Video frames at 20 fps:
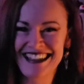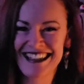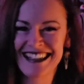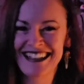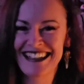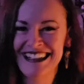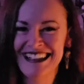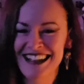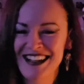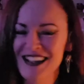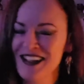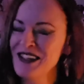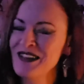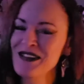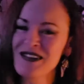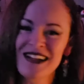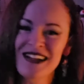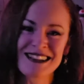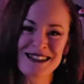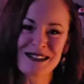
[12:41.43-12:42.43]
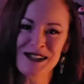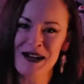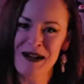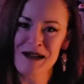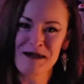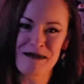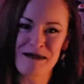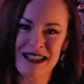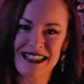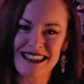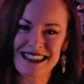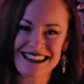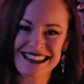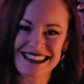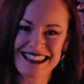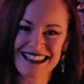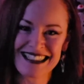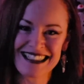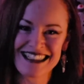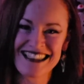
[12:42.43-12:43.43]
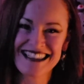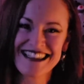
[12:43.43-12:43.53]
You guys are amazing.